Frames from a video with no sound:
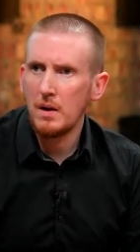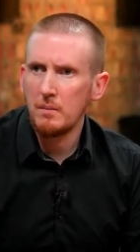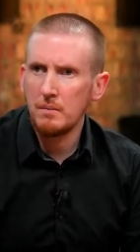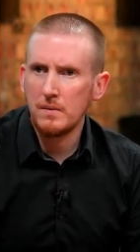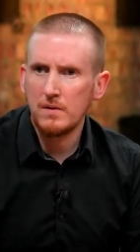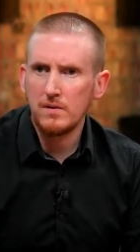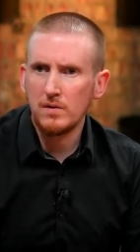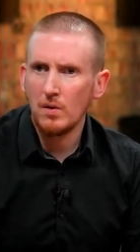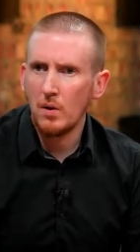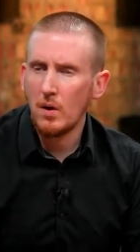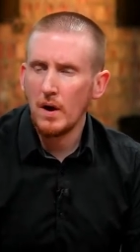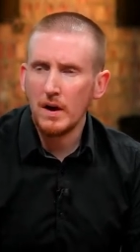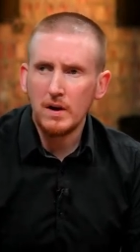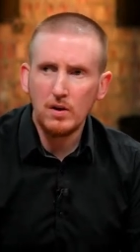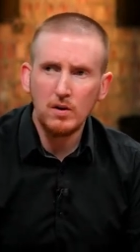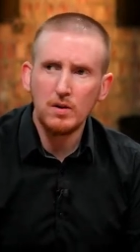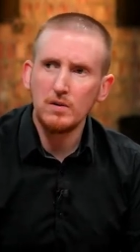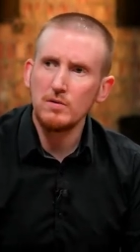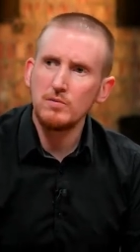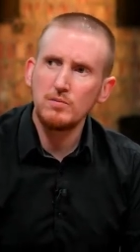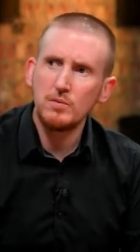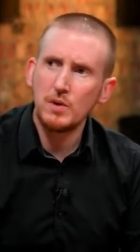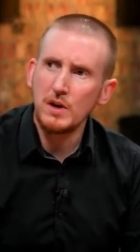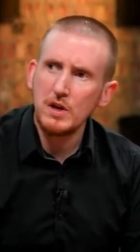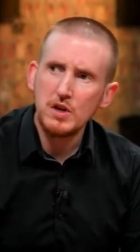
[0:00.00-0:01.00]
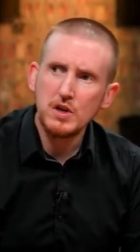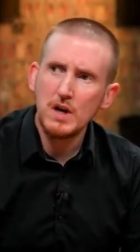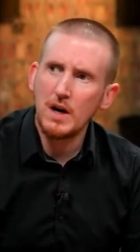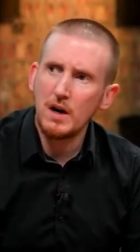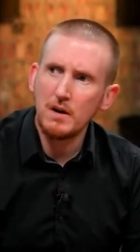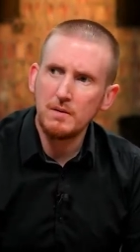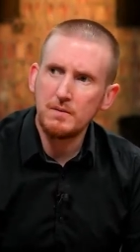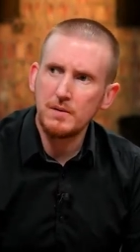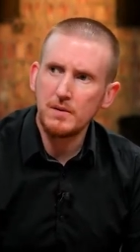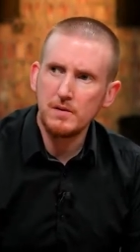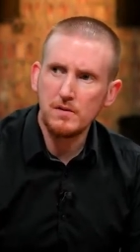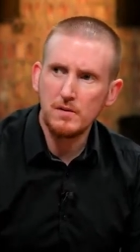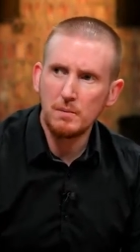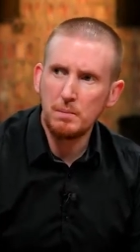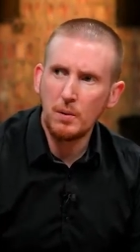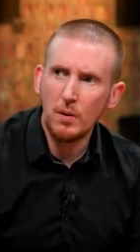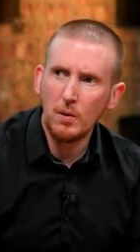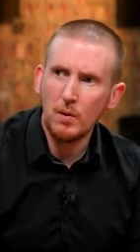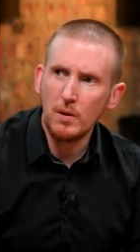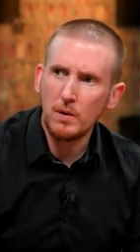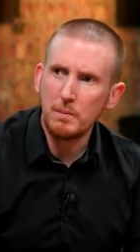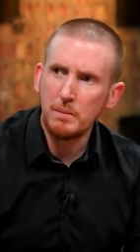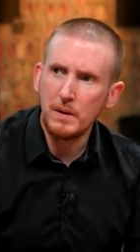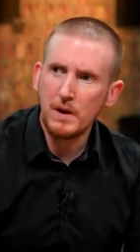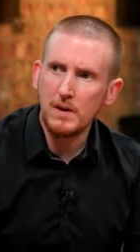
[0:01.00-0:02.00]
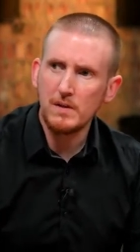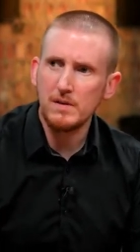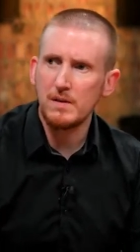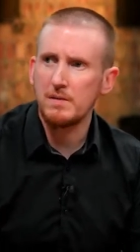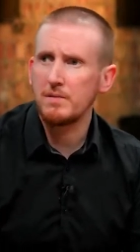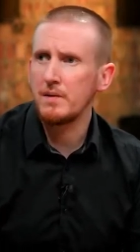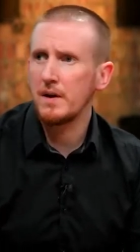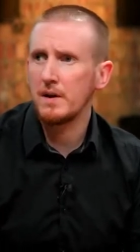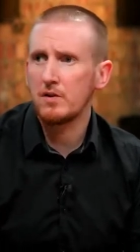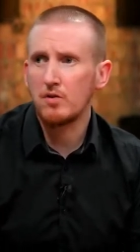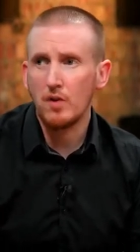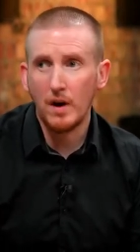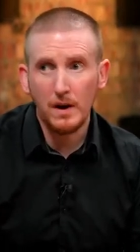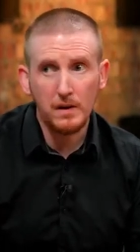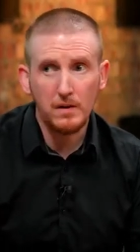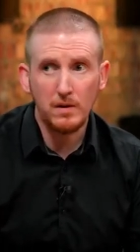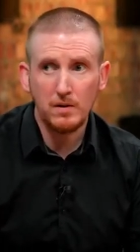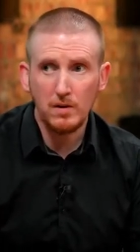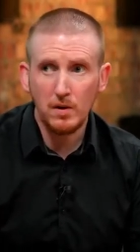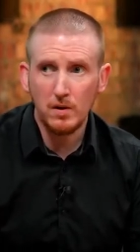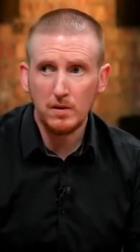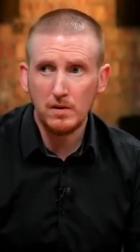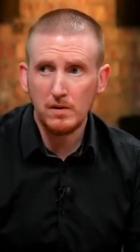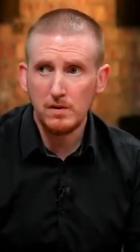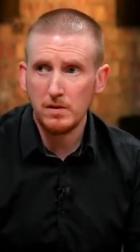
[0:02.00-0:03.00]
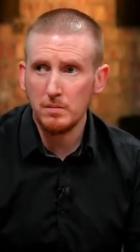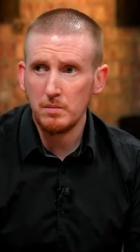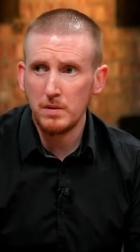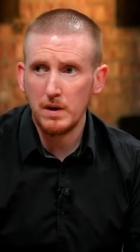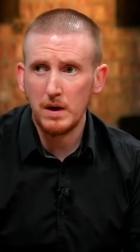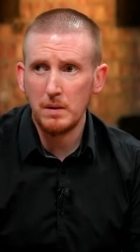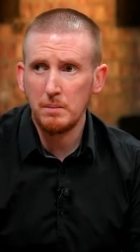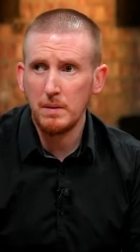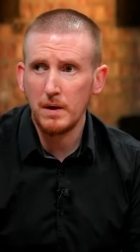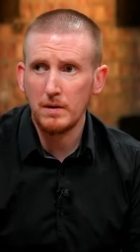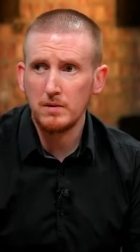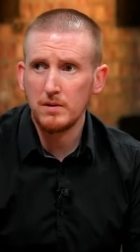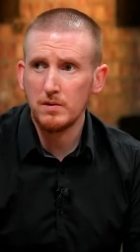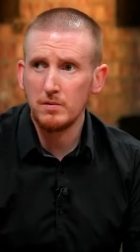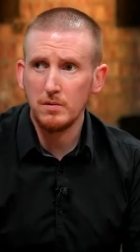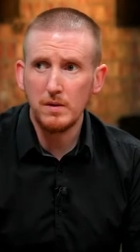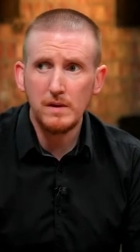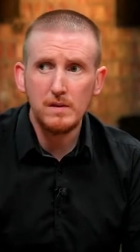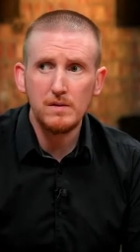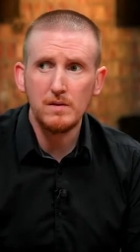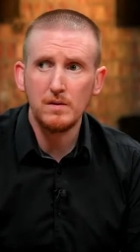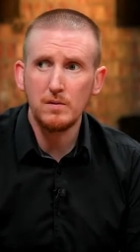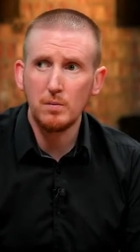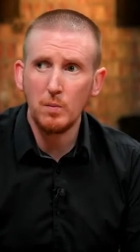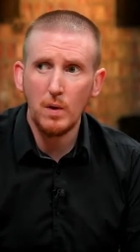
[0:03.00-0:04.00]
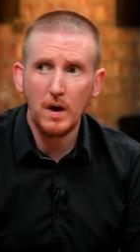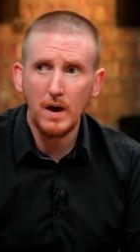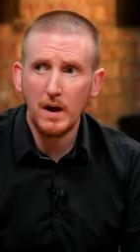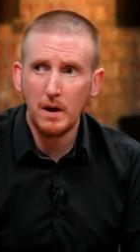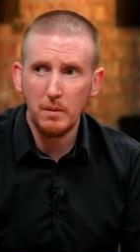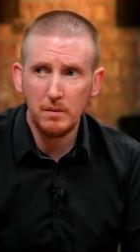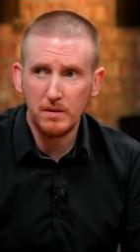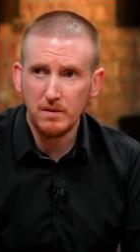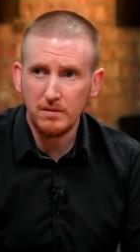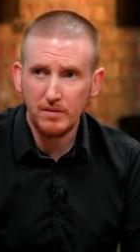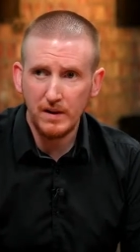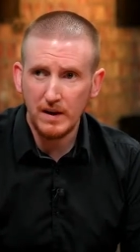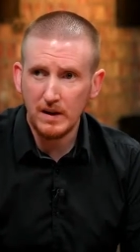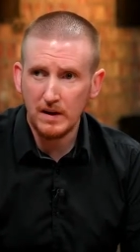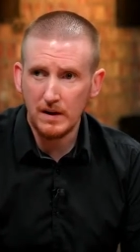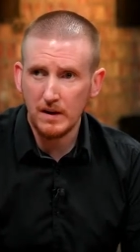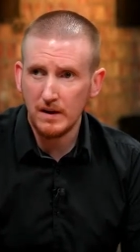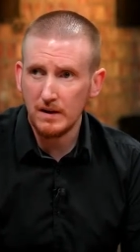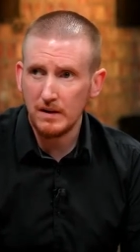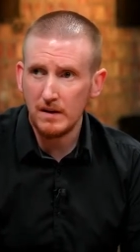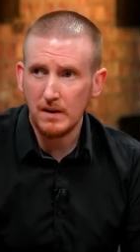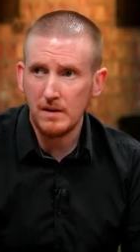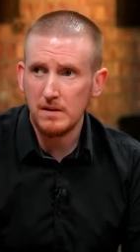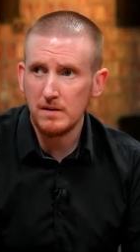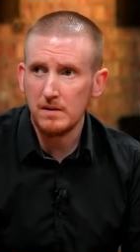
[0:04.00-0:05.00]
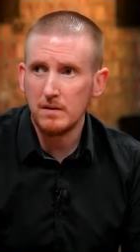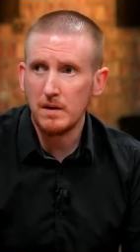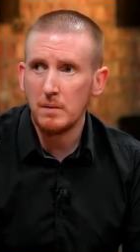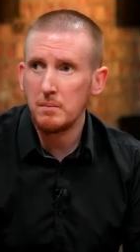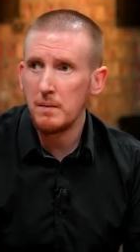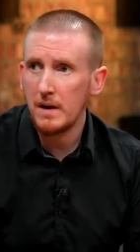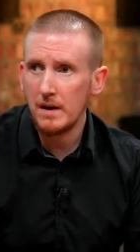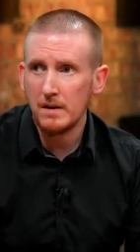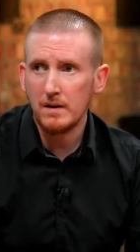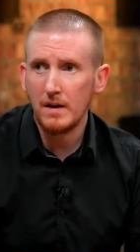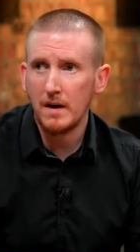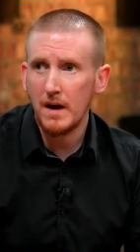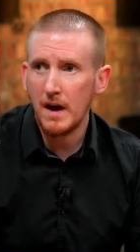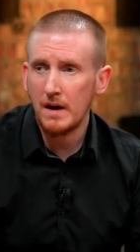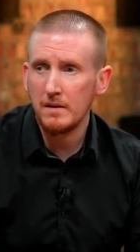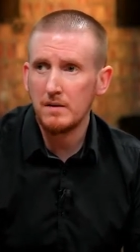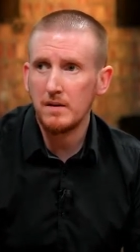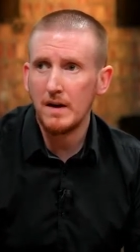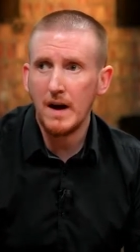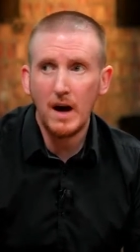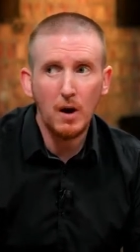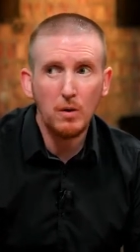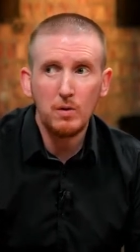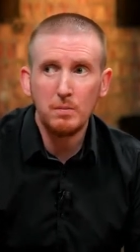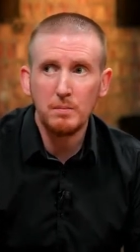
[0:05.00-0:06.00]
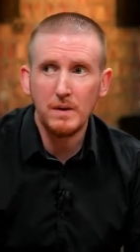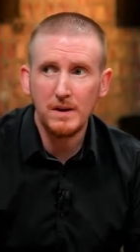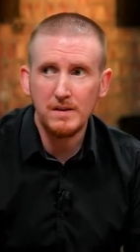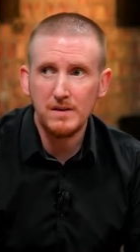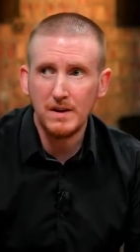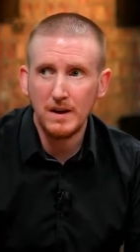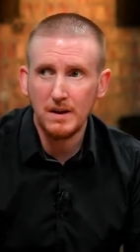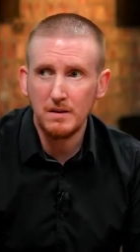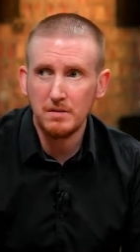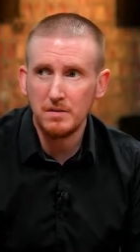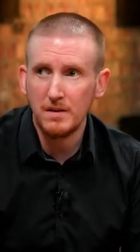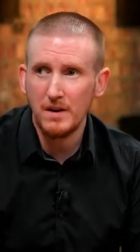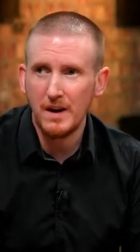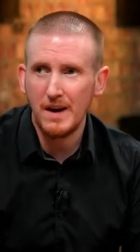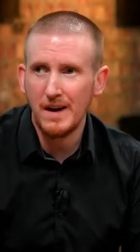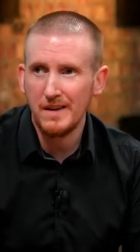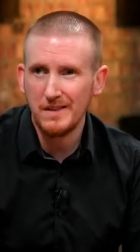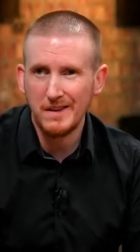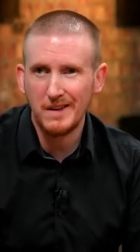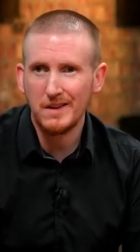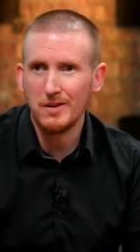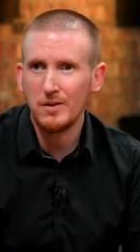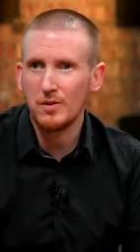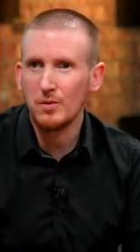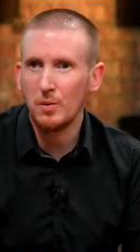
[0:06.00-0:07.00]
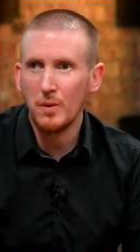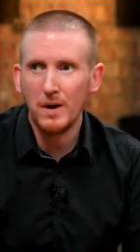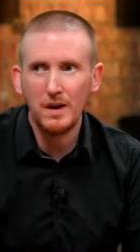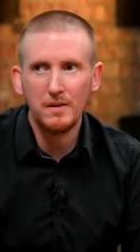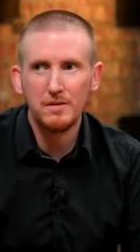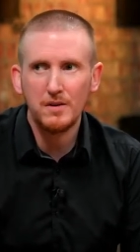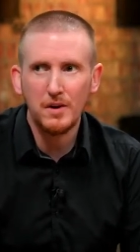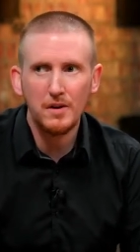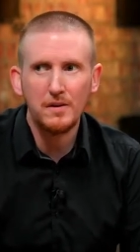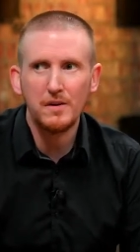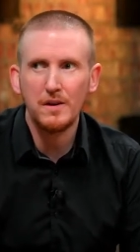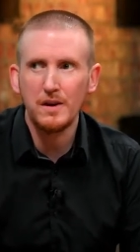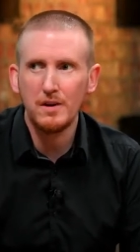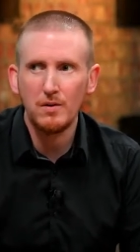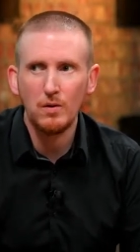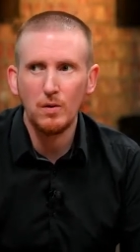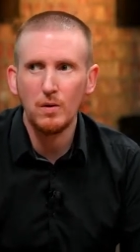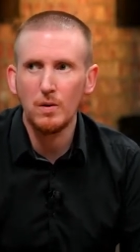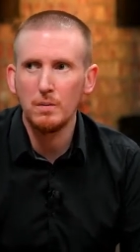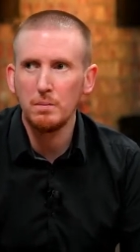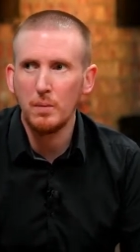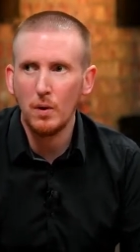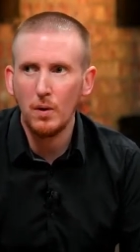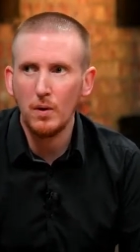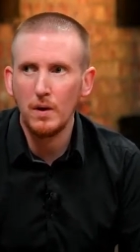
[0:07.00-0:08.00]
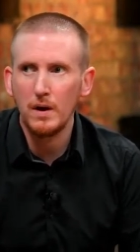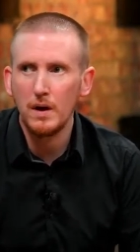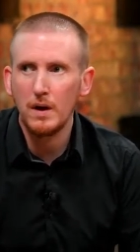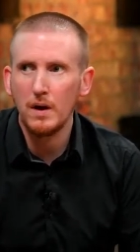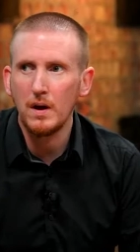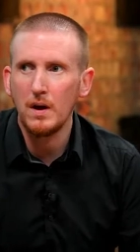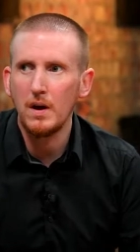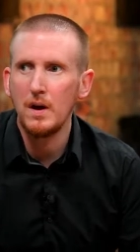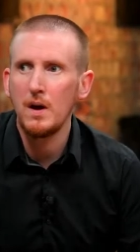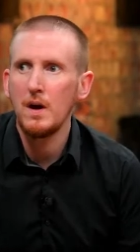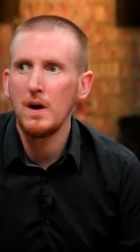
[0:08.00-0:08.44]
So I couldn't reach out for support, because if I tried to talk to somebody about the reasons why I was feeling like this, that meant I had to out myself as a 12, 13-year-old boy.